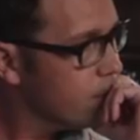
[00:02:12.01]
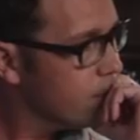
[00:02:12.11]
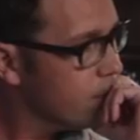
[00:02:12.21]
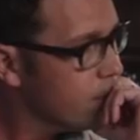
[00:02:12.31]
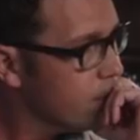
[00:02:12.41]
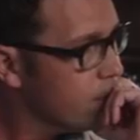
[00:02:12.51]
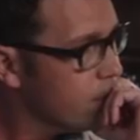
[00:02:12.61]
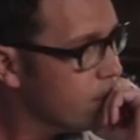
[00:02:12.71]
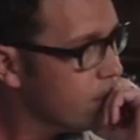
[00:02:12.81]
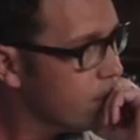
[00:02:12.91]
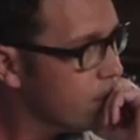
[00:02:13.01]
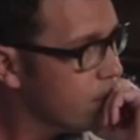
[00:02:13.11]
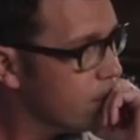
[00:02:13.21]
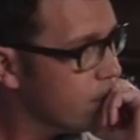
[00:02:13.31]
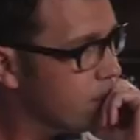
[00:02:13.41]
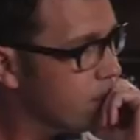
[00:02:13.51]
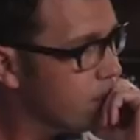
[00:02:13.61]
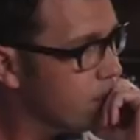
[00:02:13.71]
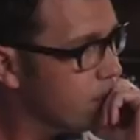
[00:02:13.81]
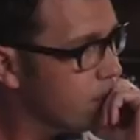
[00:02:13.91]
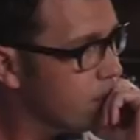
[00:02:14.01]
This person isn't speaking.